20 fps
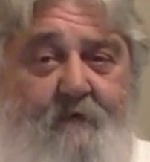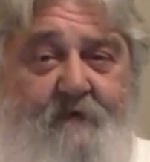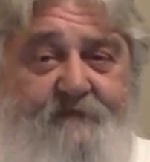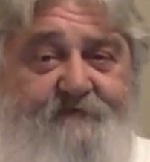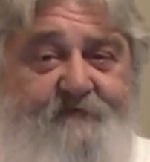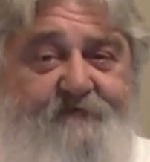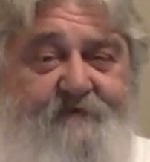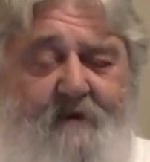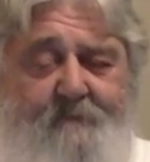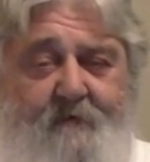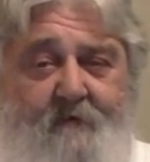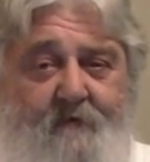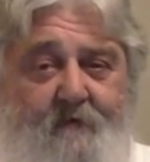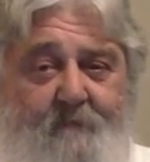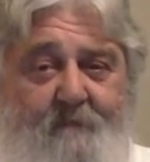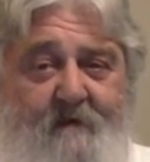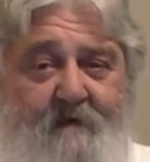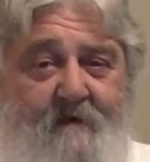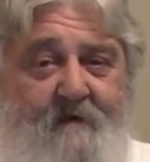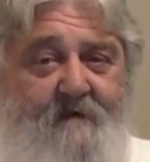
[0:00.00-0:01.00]
what your typical
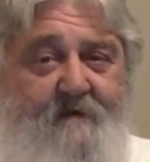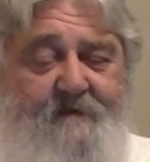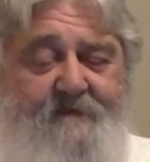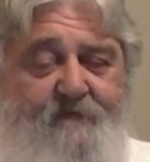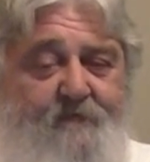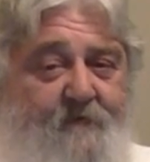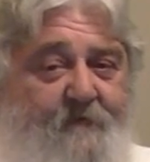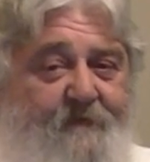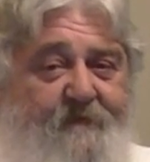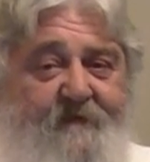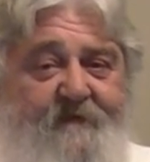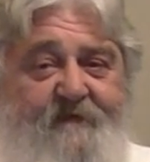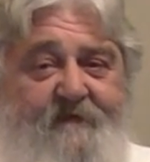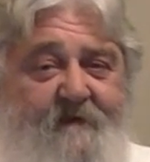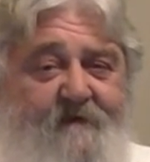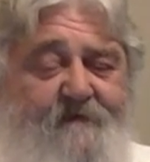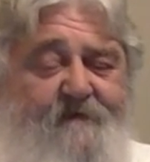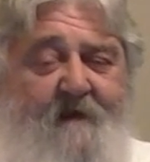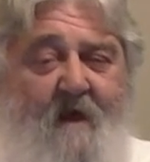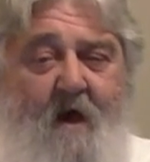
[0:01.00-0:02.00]
beer is with the
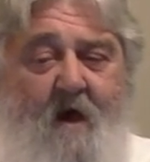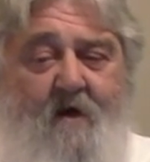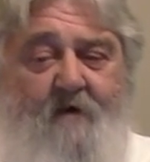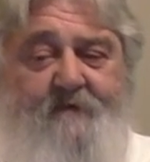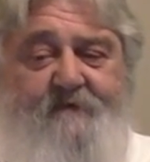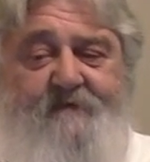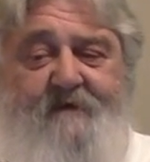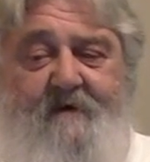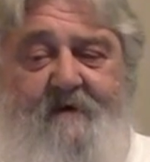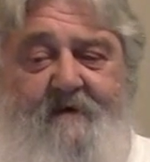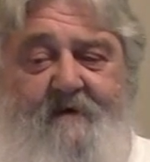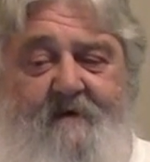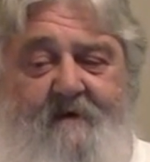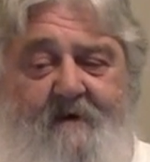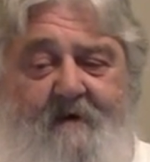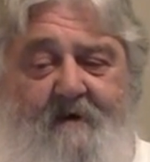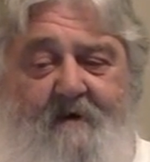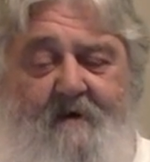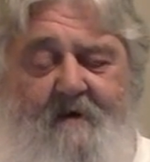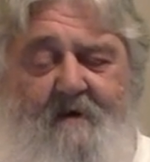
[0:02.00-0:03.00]
sea salt and
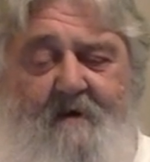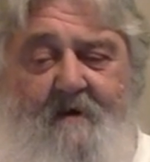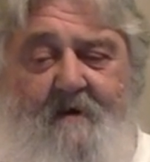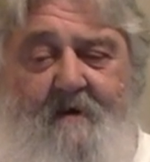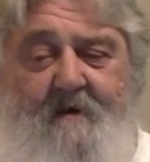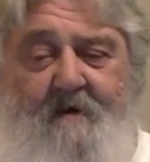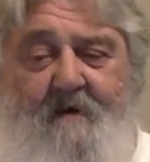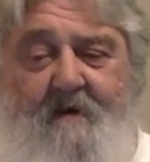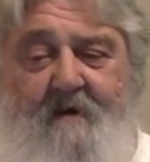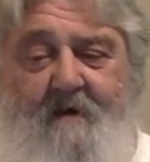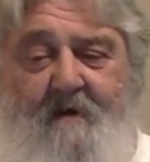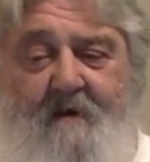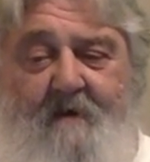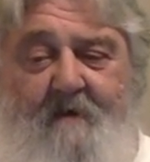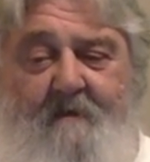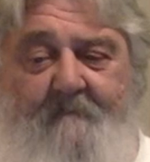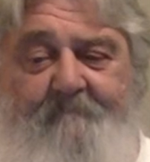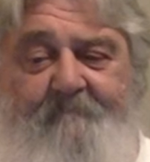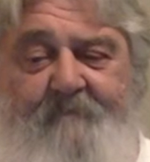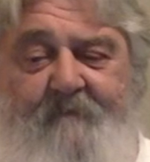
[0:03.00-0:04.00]
uh,
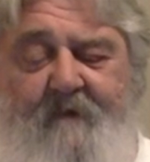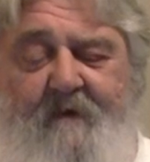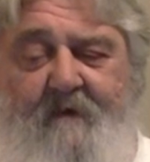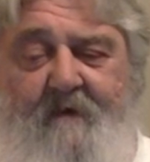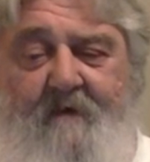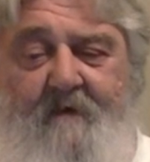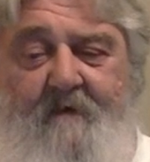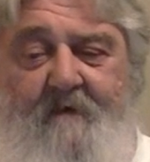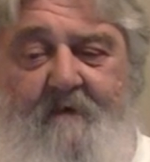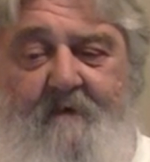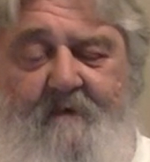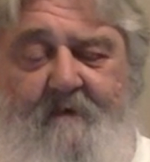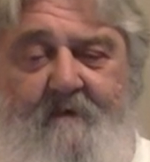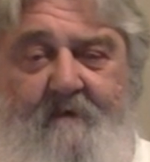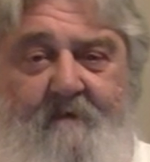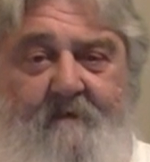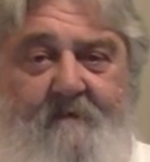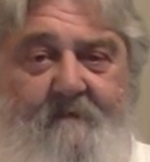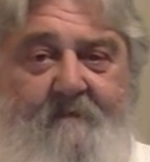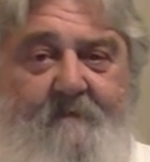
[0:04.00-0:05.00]
um, uh,